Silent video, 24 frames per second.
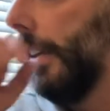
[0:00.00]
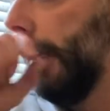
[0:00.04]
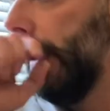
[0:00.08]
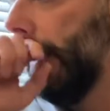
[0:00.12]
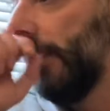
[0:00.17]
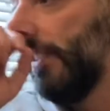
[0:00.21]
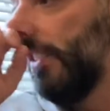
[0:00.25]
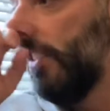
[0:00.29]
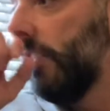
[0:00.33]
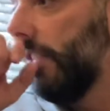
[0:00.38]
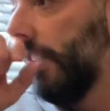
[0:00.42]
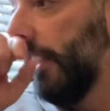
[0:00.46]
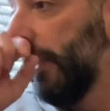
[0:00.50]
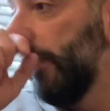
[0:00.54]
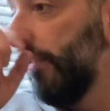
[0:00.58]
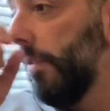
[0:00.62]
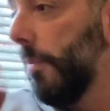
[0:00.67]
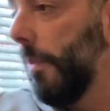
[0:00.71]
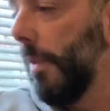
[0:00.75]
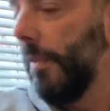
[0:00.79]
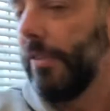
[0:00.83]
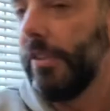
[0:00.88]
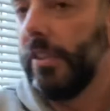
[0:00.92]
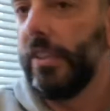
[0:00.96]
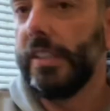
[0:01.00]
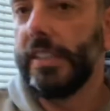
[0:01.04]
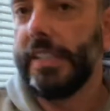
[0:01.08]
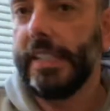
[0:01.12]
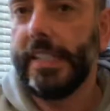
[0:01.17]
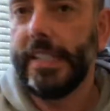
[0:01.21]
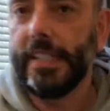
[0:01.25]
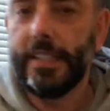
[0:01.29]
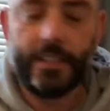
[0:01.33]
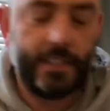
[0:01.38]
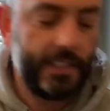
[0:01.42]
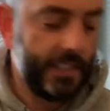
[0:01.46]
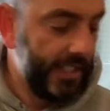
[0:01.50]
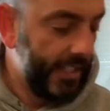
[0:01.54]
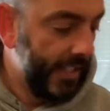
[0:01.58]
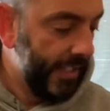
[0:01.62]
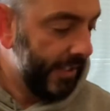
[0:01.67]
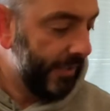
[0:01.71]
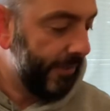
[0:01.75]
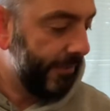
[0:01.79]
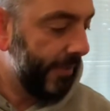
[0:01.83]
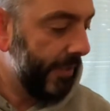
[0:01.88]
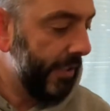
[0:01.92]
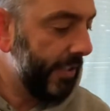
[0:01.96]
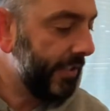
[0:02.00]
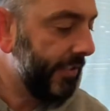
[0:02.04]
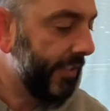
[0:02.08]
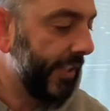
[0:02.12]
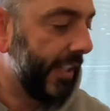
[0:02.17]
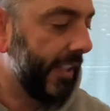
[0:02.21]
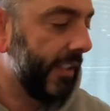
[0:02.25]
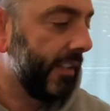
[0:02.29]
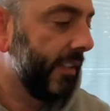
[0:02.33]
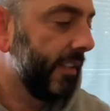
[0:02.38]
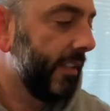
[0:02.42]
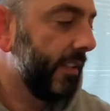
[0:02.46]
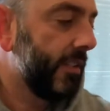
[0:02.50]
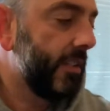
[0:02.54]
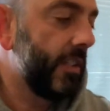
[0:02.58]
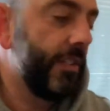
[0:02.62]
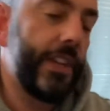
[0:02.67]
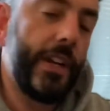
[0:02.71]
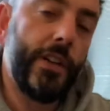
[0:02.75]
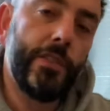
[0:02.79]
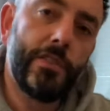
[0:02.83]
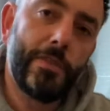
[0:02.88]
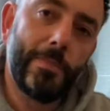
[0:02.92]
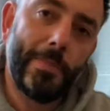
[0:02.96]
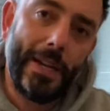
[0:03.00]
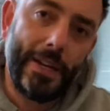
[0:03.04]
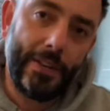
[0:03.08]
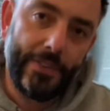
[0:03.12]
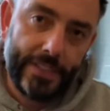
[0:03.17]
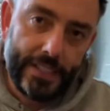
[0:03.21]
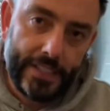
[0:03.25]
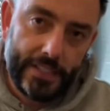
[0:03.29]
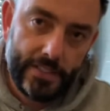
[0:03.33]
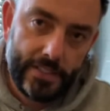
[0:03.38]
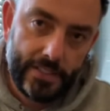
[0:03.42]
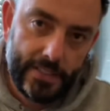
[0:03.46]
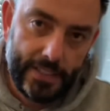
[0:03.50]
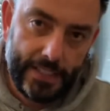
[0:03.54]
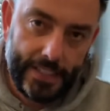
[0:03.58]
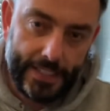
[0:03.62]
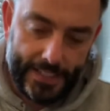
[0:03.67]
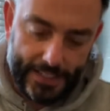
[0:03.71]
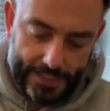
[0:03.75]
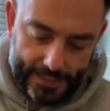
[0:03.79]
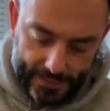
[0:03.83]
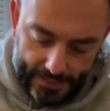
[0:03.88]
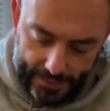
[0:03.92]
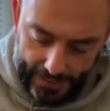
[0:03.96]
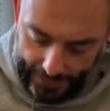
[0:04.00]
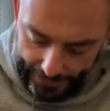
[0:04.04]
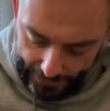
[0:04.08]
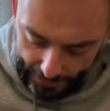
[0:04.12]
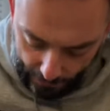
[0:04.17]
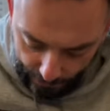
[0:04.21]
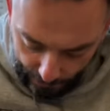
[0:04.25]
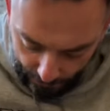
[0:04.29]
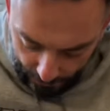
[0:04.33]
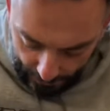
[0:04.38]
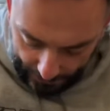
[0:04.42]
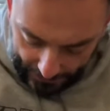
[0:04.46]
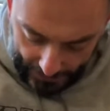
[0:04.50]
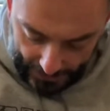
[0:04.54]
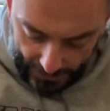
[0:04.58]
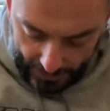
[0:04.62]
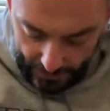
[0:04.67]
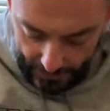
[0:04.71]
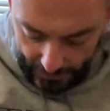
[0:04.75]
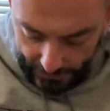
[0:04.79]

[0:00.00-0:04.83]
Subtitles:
just to give you a bit of an idea. The first thing to note about this is it comes with a